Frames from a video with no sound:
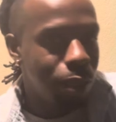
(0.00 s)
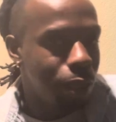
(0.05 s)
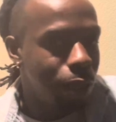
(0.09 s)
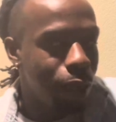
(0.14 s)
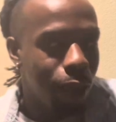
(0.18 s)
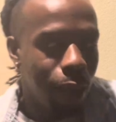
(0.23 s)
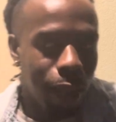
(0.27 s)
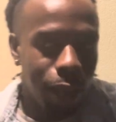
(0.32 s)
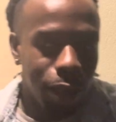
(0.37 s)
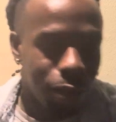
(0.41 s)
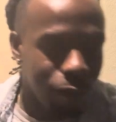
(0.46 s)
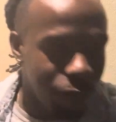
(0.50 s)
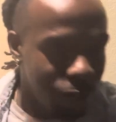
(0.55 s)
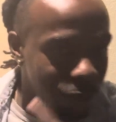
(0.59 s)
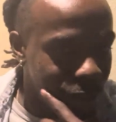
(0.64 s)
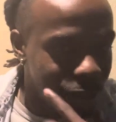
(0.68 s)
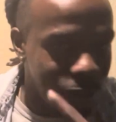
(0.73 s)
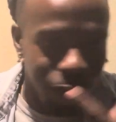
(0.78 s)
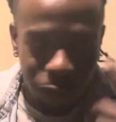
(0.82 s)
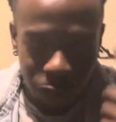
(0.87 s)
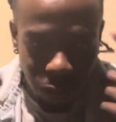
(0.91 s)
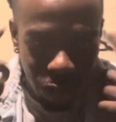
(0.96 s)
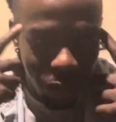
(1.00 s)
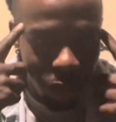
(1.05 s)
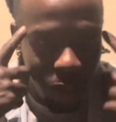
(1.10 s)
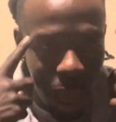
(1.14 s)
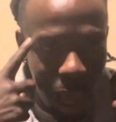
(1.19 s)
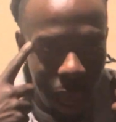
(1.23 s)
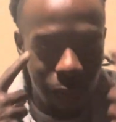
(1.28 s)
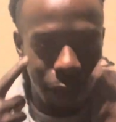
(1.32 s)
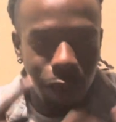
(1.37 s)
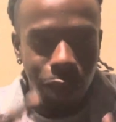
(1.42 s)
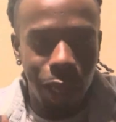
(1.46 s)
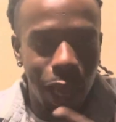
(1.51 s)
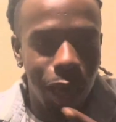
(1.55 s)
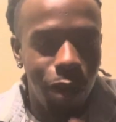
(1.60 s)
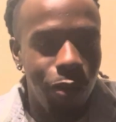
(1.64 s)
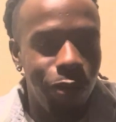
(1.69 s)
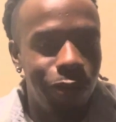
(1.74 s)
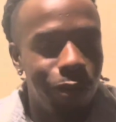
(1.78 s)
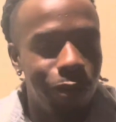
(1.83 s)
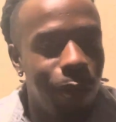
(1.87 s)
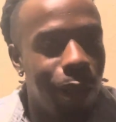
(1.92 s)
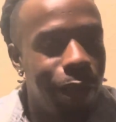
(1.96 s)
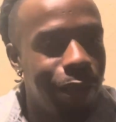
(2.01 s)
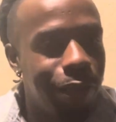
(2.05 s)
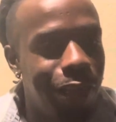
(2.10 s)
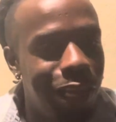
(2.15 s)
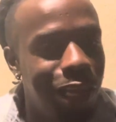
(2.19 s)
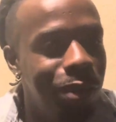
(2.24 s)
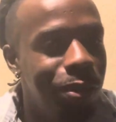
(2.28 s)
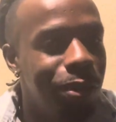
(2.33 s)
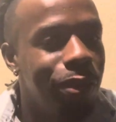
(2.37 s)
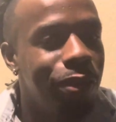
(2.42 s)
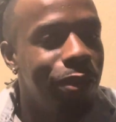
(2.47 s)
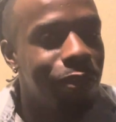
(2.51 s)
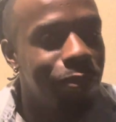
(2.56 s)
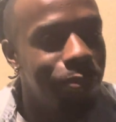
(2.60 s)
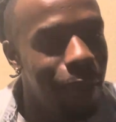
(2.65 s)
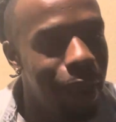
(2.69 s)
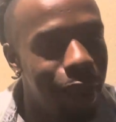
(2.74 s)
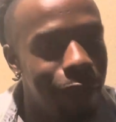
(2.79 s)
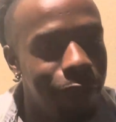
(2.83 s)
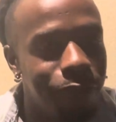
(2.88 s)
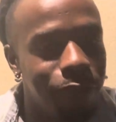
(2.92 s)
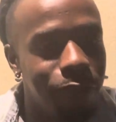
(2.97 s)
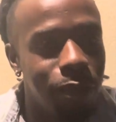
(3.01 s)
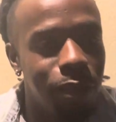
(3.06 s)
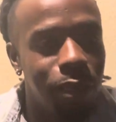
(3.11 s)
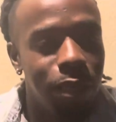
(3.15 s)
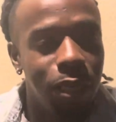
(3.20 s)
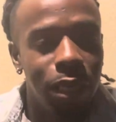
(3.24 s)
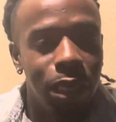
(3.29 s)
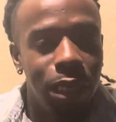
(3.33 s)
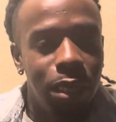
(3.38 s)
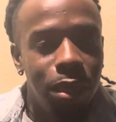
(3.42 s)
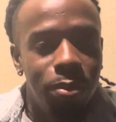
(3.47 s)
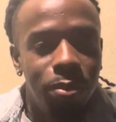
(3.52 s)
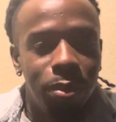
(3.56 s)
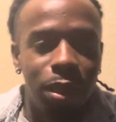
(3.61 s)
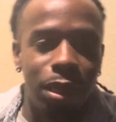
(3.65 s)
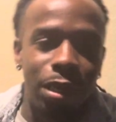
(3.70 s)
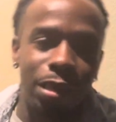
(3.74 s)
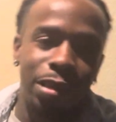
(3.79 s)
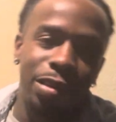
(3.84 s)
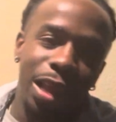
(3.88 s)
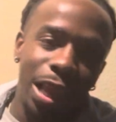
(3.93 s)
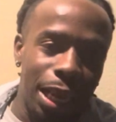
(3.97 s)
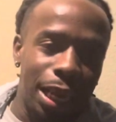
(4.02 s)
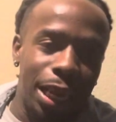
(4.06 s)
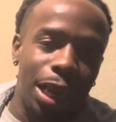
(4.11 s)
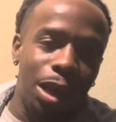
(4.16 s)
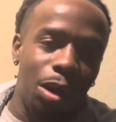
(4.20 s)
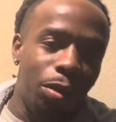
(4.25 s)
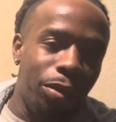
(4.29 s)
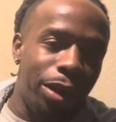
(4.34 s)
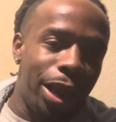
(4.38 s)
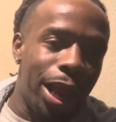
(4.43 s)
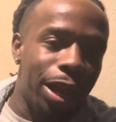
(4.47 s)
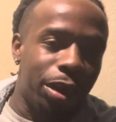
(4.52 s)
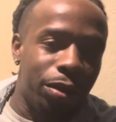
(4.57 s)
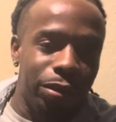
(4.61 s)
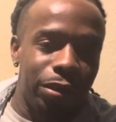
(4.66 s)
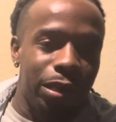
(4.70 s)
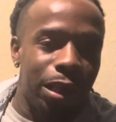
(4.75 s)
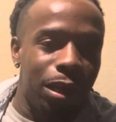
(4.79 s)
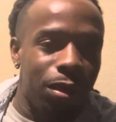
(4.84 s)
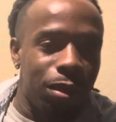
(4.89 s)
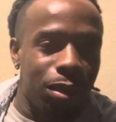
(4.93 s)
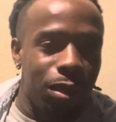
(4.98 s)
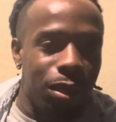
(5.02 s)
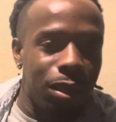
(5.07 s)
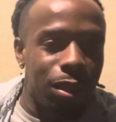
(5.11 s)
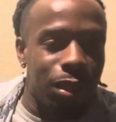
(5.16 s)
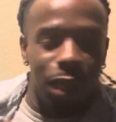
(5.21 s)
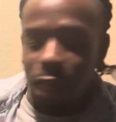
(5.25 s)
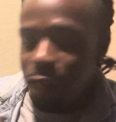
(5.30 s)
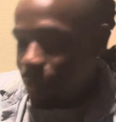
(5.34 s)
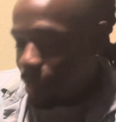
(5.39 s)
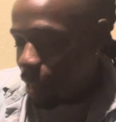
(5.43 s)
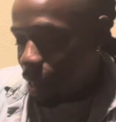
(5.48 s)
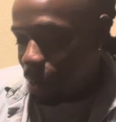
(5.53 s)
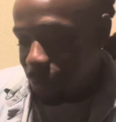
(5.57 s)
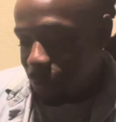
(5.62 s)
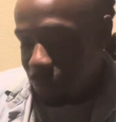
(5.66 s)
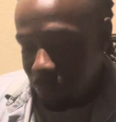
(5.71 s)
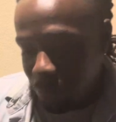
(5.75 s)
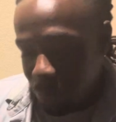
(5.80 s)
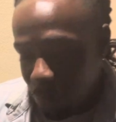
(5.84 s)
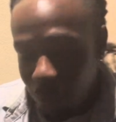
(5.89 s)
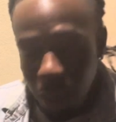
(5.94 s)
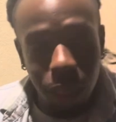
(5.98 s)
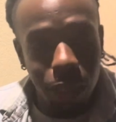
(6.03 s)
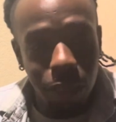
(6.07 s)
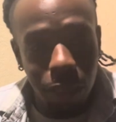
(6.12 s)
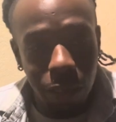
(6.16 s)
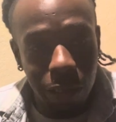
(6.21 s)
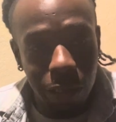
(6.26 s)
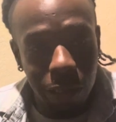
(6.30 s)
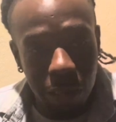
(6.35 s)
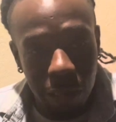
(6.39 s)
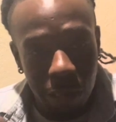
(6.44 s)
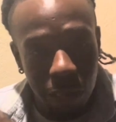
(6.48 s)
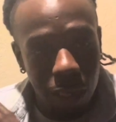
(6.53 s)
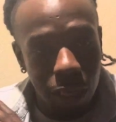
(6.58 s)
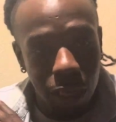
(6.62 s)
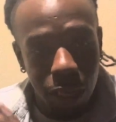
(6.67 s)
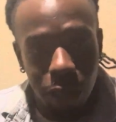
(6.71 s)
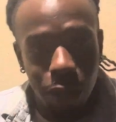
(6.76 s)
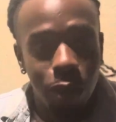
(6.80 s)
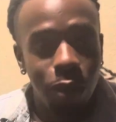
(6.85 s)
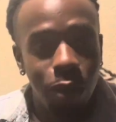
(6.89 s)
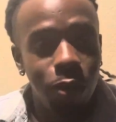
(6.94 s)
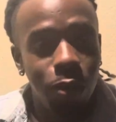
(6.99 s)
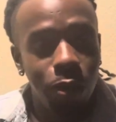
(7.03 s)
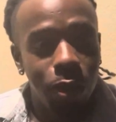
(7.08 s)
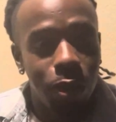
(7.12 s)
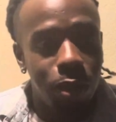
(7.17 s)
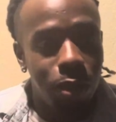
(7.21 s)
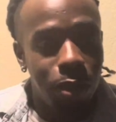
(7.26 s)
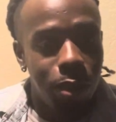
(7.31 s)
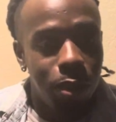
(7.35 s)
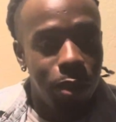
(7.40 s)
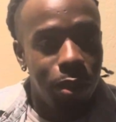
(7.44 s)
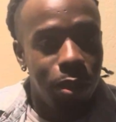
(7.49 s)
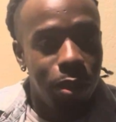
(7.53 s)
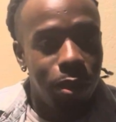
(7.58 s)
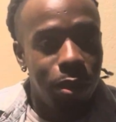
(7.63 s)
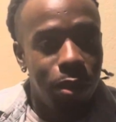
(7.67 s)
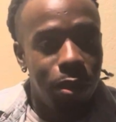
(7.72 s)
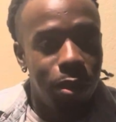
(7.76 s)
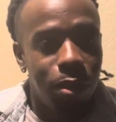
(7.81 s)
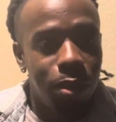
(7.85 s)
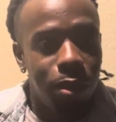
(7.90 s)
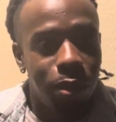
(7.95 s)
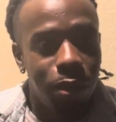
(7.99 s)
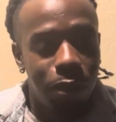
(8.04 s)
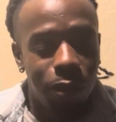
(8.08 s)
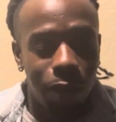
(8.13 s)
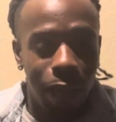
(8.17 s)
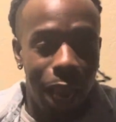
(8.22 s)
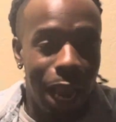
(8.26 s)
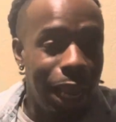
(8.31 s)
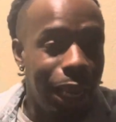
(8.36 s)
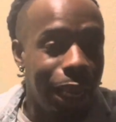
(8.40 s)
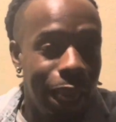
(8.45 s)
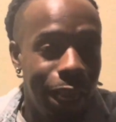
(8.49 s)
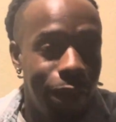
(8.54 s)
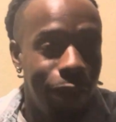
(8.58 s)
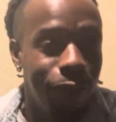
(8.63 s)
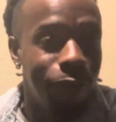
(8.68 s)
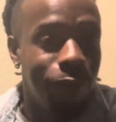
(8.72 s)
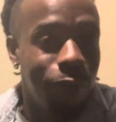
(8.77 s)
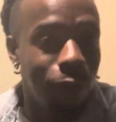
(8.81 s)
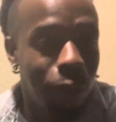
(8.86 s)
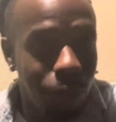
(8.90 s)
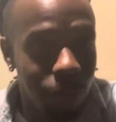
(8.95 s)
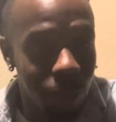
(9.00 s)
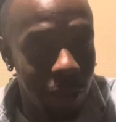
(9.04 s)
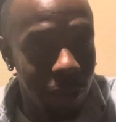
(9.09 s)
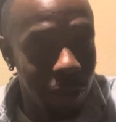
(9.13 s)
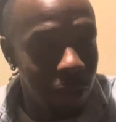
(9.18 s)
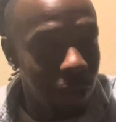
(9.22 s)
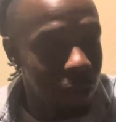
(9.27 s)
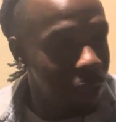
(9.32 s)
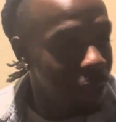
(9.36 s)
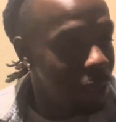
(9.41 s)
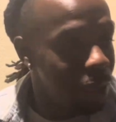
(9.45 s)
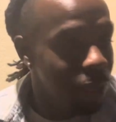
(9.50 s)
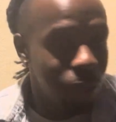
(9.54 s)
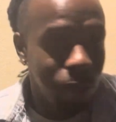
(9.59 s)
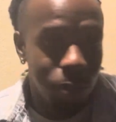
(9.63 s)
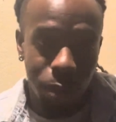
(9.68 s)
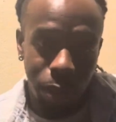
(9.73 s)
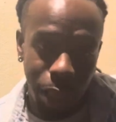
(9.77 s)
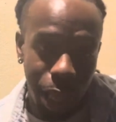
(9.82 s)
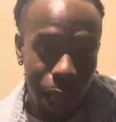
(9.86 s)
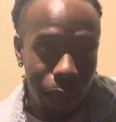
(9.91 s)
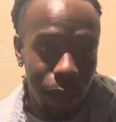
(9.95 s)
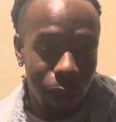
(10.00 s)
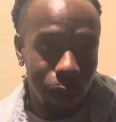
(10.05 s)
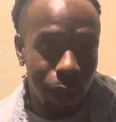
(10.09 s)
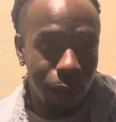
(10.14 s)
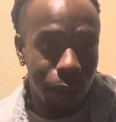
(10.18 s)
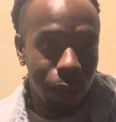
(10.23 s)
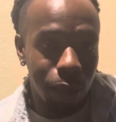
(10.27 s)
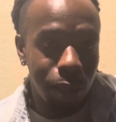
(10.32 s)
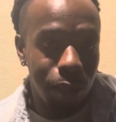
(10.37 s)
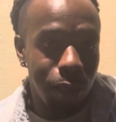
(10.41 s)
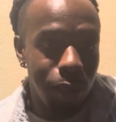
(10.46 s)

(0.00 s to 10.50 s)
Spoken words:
Like, you gotta do some like serious math here, because they didn't get no daiquiris yet or anything. They just had wings and hookah, so they ain't getting influenced, but they are.